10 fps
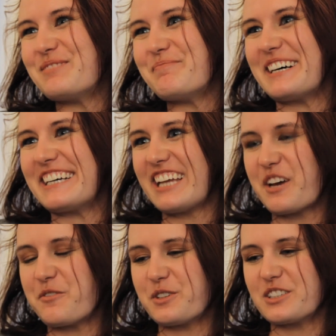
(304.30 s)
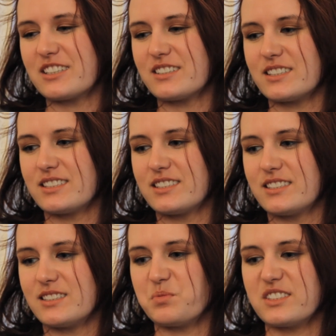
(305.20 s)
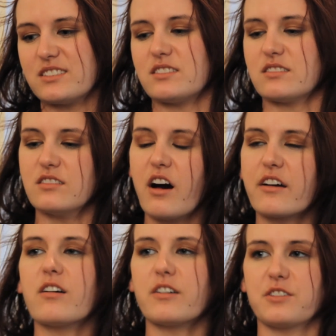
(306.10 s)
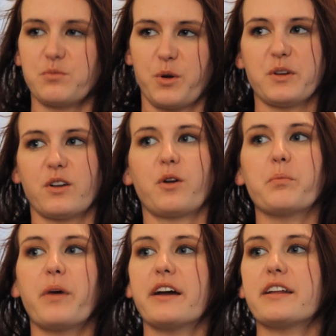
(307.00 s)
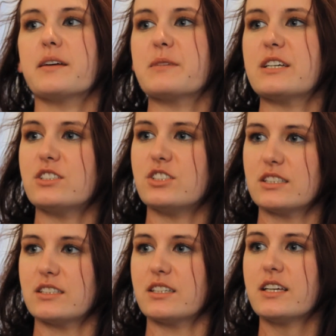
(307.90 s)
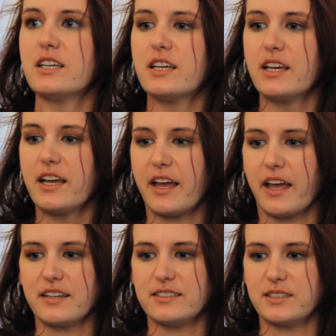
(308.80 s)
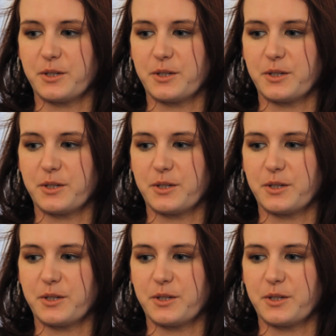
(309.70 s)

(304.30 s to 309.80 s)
But I feel that this business is a lot harder on women, on our body image, and